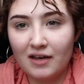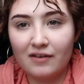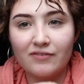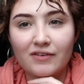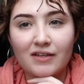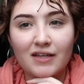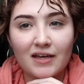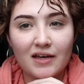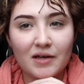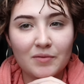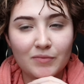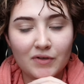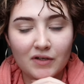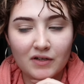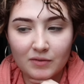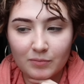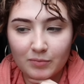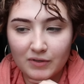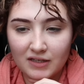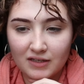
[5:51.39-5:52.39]
I feel like I'm going
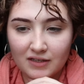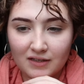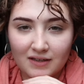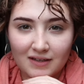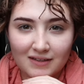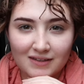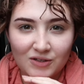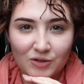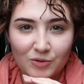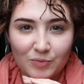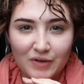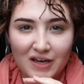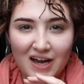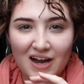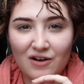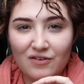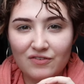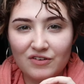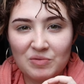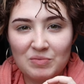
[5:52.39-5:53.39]
to be a little bit
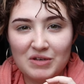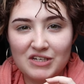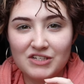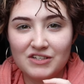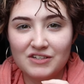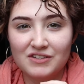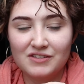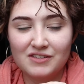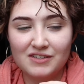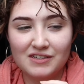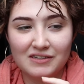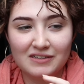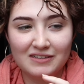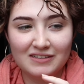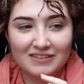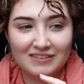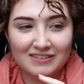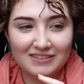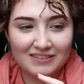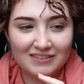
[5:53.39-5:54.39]
out of commission
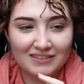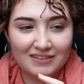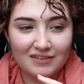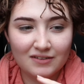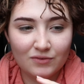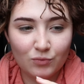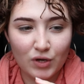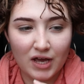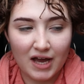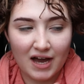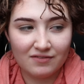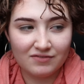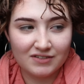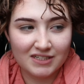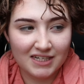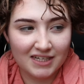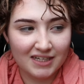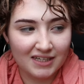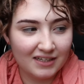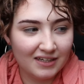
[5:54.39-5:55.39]
until we have
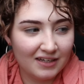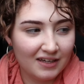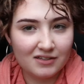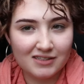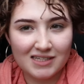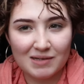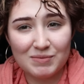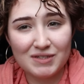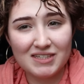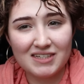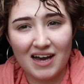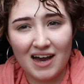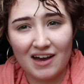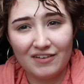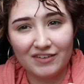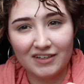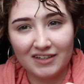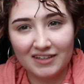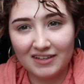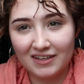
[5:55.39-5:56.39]
tea because I'm
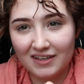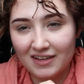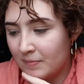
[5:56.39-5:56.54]
starving.